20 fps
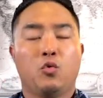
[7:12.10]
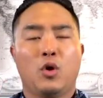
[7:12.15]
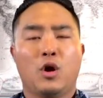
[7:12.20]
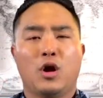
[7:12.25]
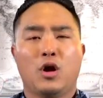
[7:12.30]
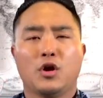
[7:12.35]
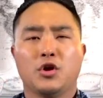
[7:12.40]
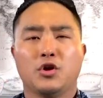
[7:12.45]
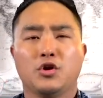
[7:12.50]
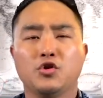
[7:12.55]

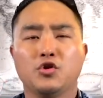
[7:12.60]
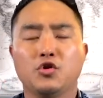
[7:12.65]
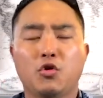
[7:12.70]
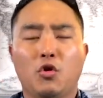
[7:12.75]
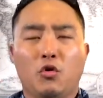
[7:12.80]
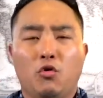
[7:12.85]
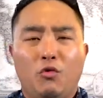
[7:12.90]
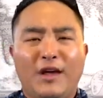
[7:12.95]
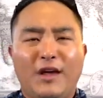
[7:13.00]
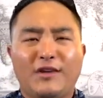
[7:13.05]
where
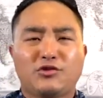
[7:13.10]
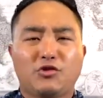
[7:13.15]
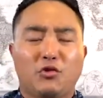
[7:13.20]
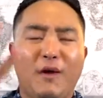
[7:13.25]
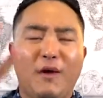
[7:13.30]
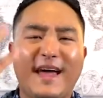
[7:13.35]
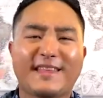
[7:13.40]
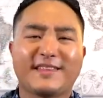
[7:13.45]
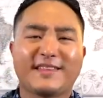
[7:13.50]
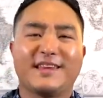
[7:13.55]
you're
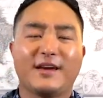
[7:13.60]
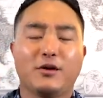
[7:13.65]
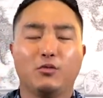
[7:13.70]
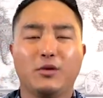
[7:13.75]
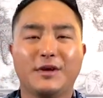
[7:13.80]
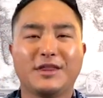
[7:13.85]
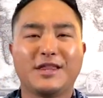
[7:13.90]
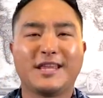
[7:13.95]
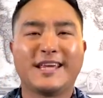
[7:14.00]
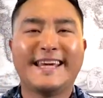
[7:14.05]

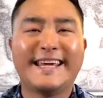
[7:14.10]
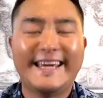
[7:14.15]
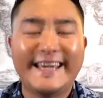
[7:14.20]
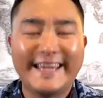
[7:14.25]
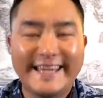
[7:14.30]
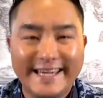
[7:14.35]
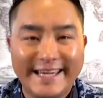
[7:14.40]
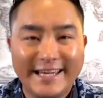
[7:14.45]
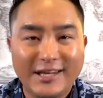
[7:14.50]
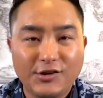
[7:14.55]
resurrecting with
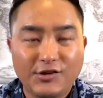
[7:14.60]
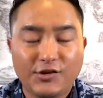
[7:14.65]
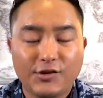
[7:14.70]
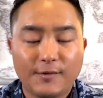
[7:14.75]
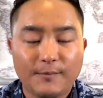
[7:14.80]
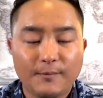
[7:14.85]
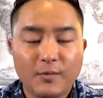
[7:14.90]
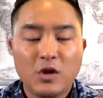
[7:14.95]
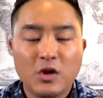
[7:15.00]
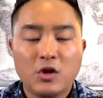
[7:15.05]

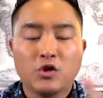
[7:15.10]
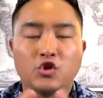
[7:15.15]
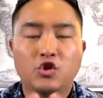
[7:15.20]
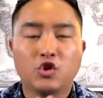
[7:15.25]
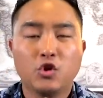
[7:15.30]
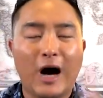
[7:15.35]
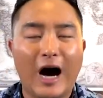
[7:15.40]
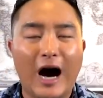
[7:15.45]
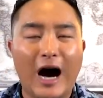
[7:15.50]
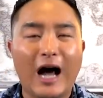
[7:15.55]
keys
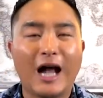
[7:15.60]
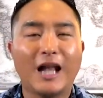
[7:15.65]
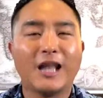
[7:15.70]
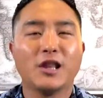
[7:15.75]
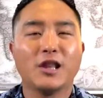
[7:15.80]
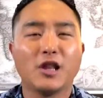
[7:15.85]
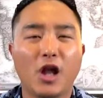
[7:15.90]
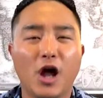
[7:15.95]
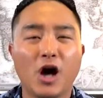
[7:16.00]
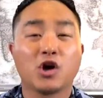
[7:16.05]
to
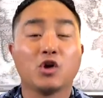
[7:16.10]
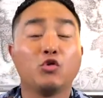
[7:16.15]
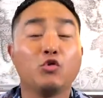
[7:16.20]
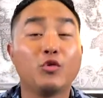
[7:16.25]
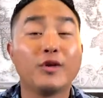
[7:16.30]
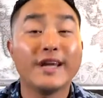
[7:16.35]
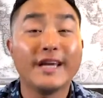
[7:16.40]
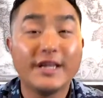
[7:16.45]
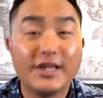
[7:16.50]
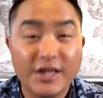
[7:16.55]
unlock
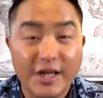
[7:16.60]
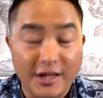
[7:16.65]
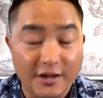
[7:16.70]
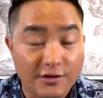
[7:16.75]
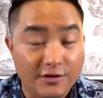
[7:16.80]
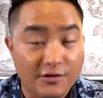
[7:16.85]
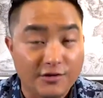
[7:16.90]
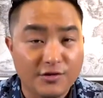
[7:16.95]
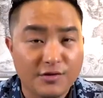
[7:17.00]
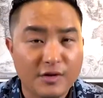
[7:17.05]

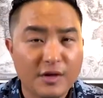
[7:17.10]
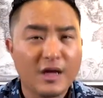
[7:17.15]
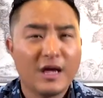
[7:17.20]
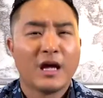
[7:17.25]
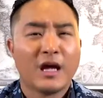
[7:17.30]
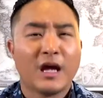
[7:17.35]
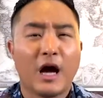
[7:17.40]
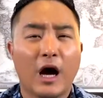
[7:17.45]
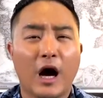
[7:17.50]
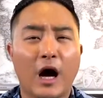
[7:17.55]
regions,
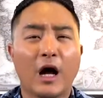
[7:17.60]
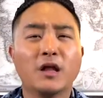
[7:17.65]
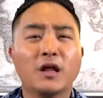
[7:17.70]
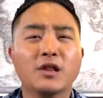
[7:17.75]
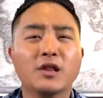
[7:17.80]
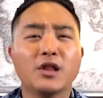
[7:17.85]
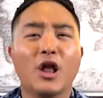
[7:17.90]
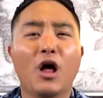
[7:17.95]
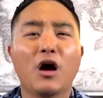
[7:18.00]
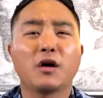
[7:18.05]

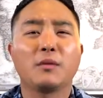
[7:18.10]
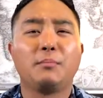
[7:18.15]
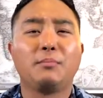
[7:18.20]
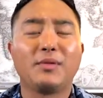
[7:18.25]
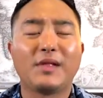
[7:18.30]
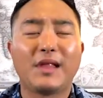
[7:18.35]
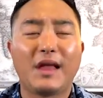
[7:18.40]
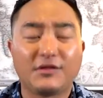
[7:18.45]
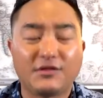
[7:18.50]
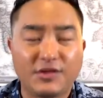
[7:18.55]

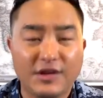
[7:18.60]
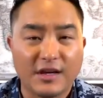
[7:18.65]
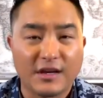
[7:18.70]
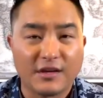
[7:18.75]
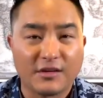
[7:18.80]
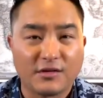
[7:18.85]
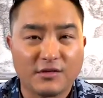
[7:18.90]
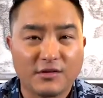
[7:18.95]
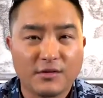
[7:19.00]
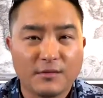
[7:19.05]
unlock
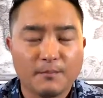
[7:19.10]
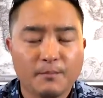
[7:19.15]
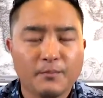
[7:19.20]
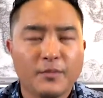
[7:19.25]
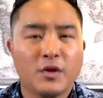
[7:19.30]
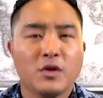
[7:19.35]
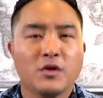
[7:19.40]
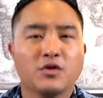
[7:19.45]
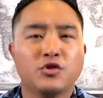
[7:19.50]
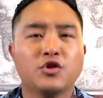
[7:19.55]
blessings
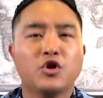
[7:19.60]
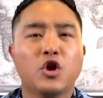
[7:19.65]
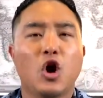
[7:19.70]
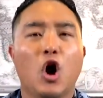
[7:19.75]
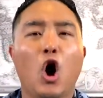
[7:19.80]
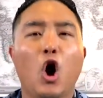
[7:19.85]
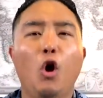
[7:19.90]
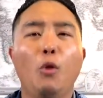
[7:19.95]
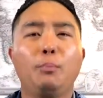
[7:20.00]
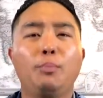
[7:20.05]

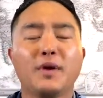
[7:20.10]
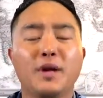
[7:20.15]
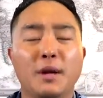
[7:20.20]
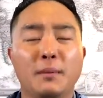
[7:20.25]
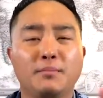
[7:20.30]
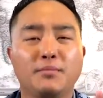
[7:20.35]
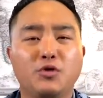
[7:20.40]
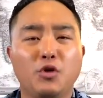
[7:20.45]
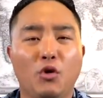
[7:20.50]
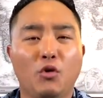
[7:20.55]
to open
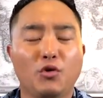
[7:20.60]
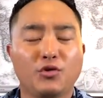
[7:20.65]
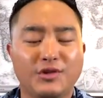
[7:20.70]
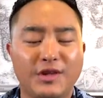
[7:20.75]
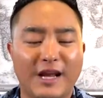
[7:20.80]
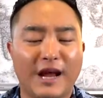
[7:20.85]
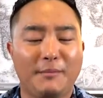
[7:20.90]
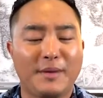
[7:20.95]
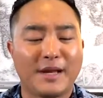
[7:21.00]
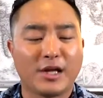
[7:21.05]
up
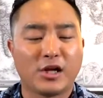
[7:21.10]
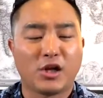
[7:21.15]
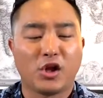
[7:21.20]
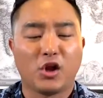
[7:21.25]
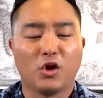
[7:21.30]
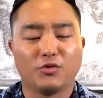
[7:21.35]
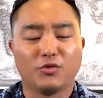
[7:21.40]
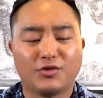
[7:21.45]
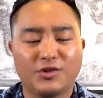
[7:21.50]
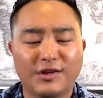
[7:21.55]
doors that have been
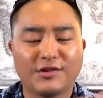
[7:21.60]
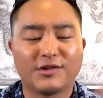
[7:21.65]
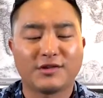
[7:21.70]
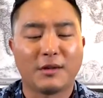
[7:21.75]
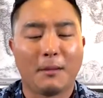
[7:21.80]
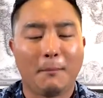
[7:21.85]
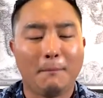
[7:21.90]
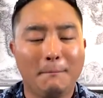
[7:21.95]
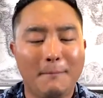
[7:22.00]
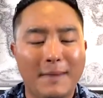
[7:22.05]
closed. This
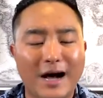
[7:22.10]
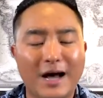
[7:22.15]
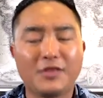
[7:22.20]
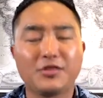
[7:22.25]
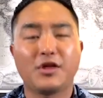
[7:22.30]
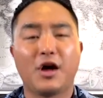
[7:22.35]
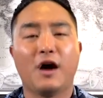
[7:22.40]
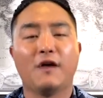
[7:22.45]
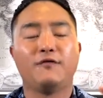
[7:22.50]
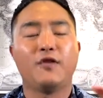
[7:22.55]
is a
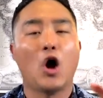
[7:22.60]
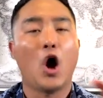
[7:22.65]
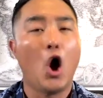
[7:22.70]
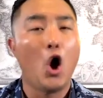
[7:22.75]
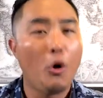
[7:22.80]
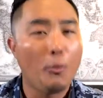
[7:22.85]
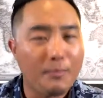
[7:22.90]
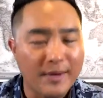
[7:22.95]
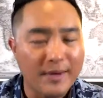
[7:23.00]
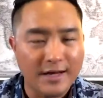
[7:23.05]
month of
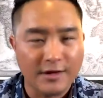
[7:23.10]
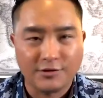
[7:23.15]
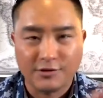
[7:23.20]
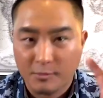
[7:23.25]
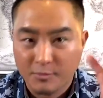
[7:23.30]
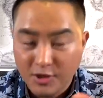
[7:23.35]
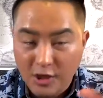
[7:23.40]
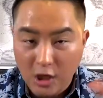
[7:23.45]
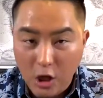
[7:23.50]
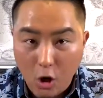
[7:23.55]
opening.
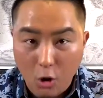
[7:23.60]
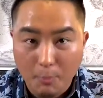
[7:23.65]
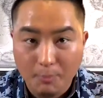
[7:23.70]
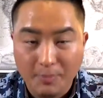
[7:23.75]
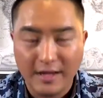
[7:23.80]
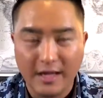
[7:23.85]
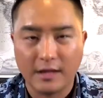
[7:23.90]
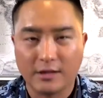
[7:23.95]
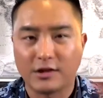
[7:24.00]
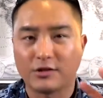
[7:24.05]
Some say
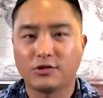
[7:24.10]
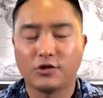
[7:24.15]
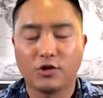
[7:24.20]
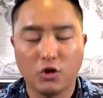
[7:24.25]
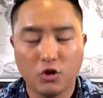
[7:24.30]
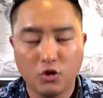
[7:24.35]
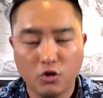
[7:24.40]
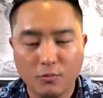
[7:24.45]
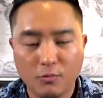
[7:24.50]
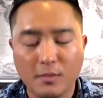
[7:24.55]
opening. The
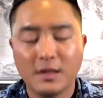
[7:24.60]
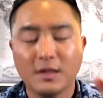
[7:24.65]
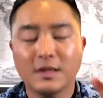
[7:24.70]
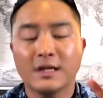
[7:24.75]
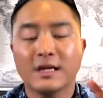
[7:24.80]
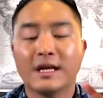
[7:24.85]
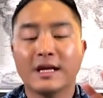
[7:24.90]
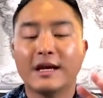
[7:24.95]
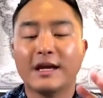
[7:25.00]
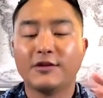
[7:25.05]
tomb
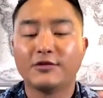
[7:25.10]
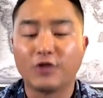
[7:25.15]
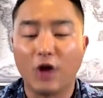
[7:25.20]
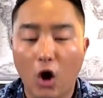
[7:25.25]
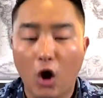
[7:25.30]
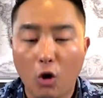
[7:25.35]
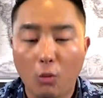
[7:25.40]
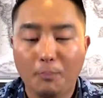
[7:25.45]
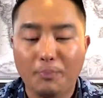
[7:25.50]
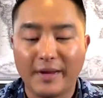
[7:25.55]
is
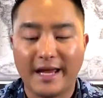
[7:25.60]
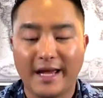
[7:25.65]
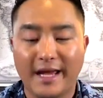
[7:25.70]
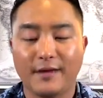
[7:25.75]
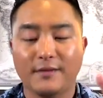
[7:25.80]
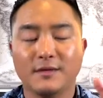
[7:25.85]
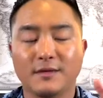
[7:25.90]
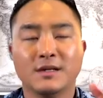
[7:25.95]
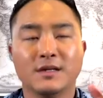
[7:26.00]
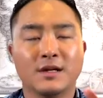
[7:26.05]

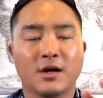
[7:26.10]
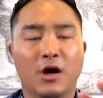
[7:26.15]
opening.